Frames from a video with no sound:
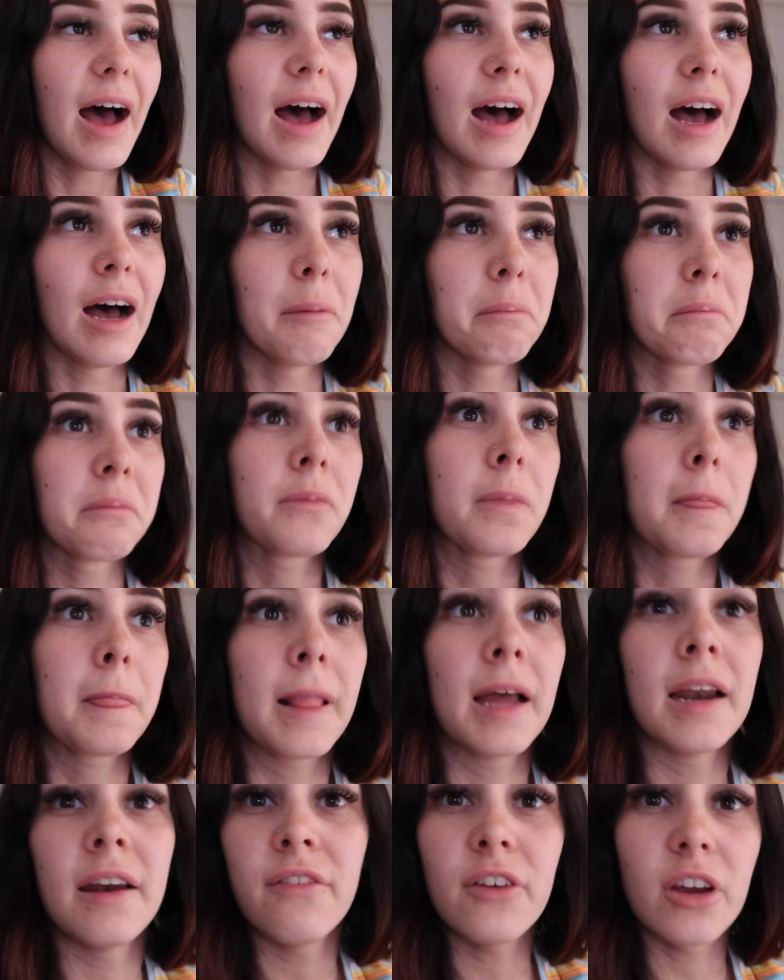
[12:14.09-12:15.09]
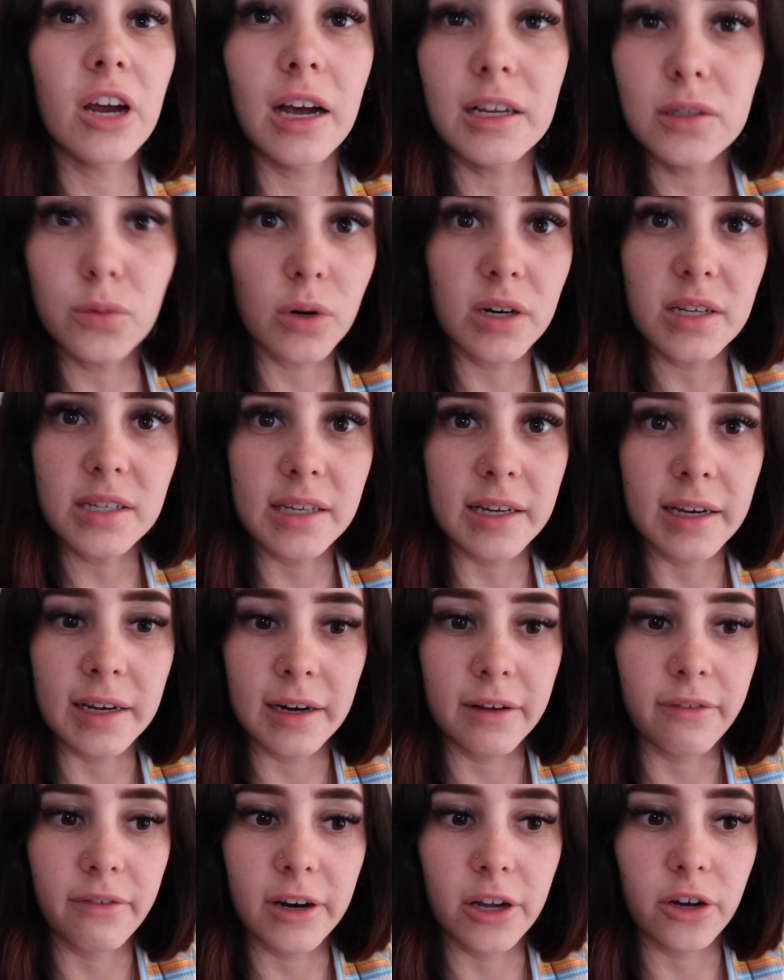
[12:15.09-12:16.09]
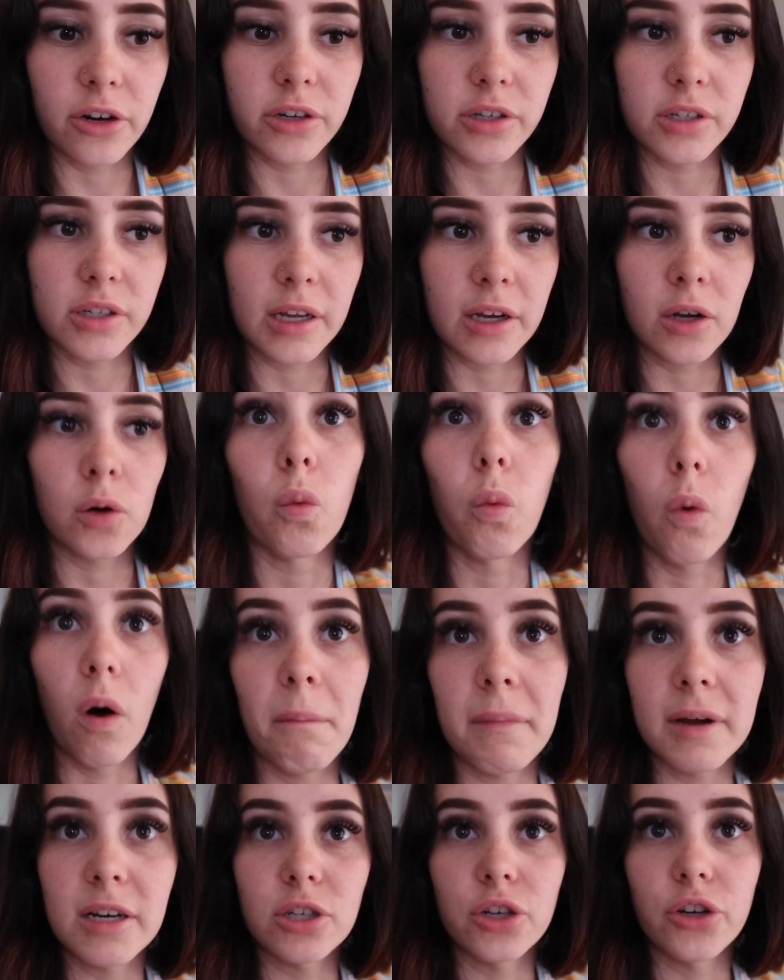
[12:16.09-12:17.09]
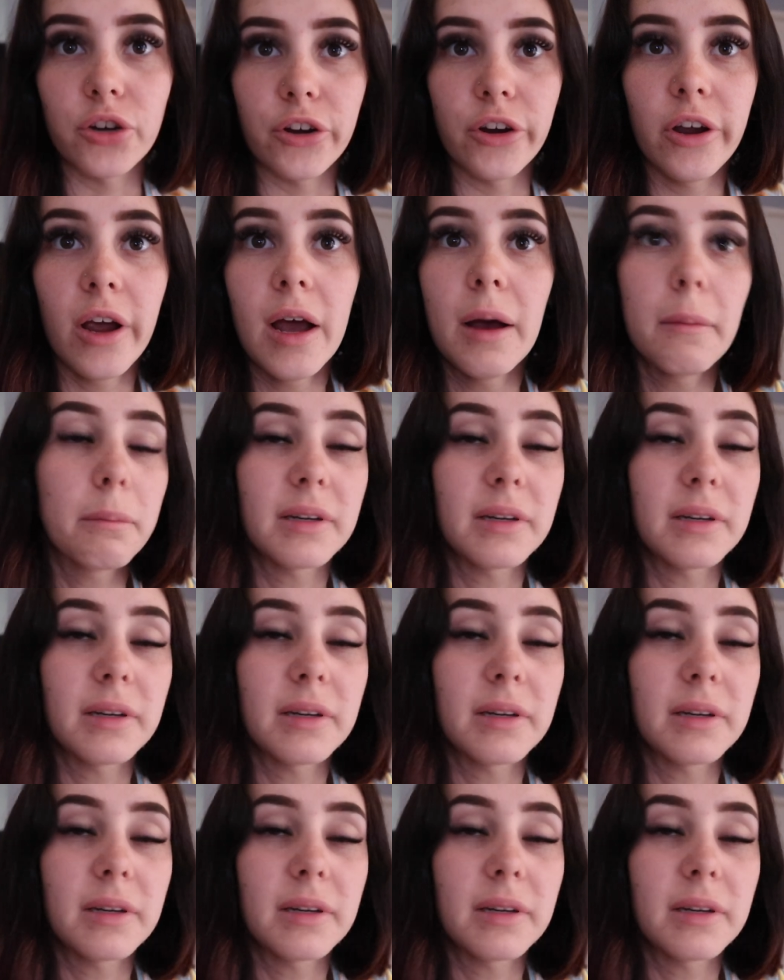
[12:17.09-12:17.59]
And if you guys want to see any videos that you want me to do,